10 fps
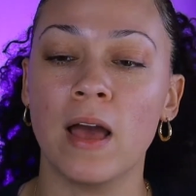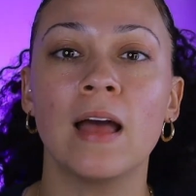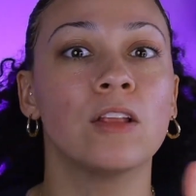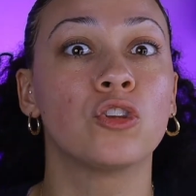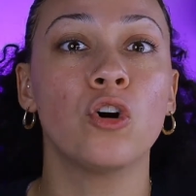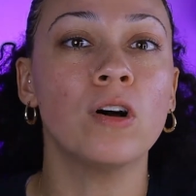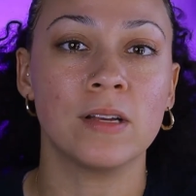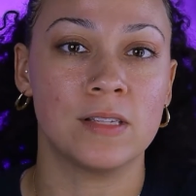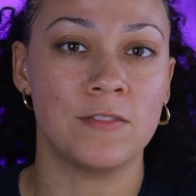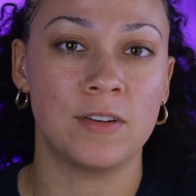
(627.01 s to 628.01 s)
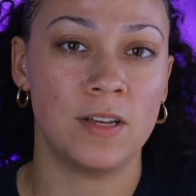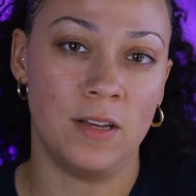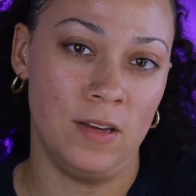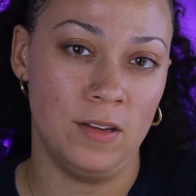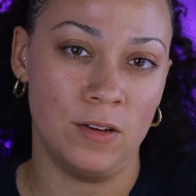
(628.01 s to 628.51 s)
and the dog is even
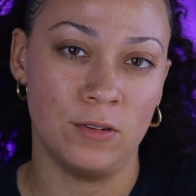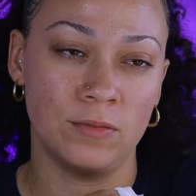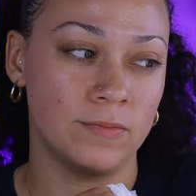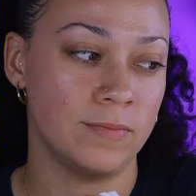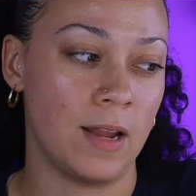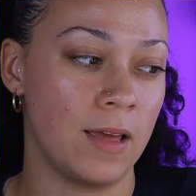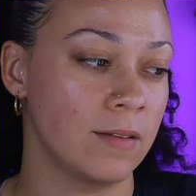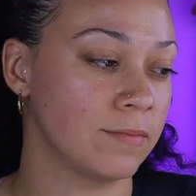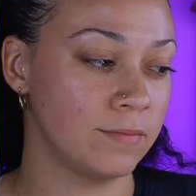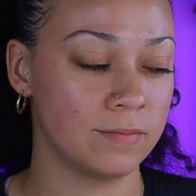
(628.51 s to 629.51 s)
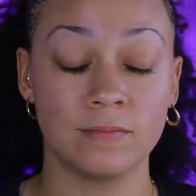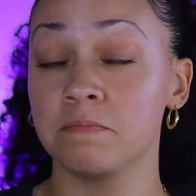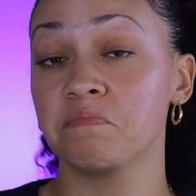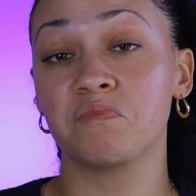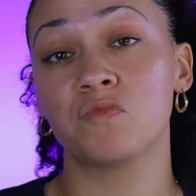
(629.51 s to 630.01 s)
in here, yo. Like,
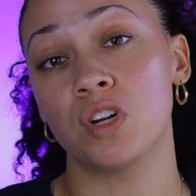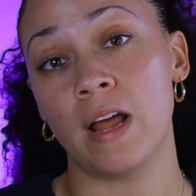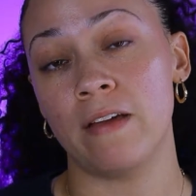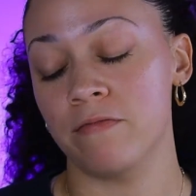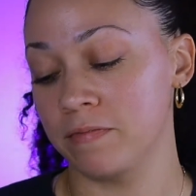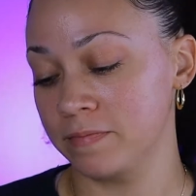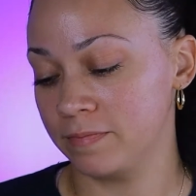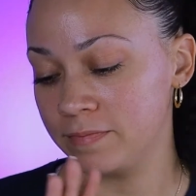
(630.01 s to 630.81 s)
real life.